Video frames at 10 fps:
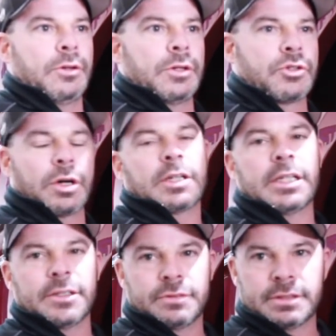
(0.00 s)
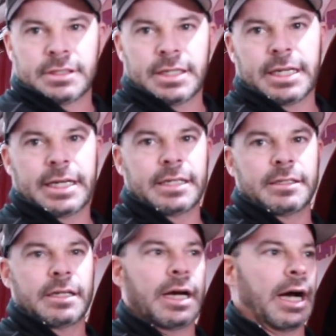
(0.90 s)
the truck lived,
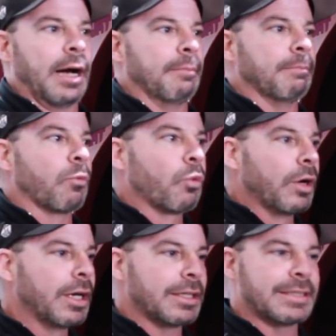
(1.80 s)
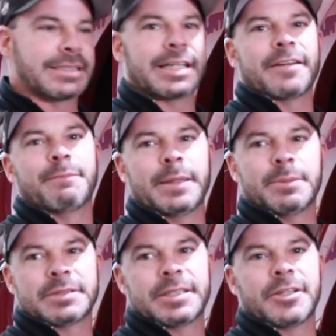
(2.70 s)
and I'm really sick of
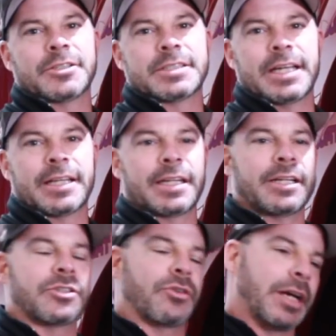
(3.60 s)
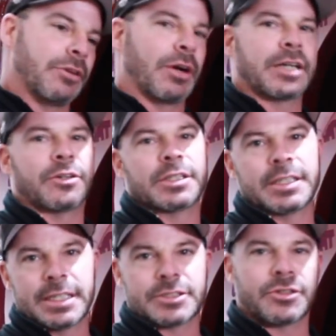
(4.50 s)
people sitting there saying that it train wrecked or
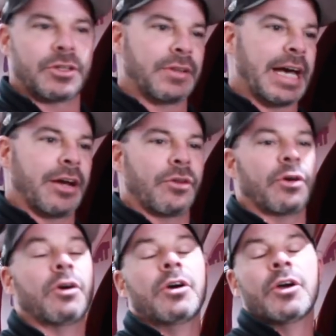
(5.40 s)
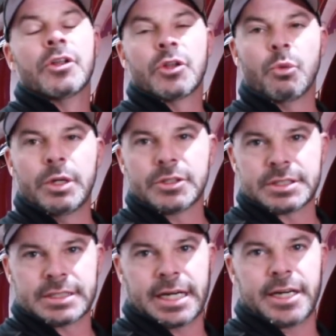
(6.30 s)
did this or did that, or the wheels
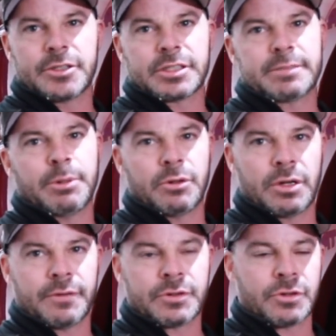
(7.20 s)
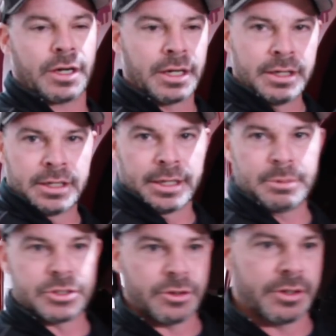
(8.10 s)
and tires exploded off the truck. Let
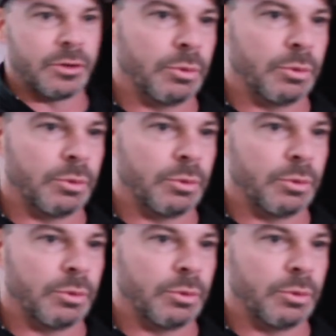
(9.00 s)
me show you the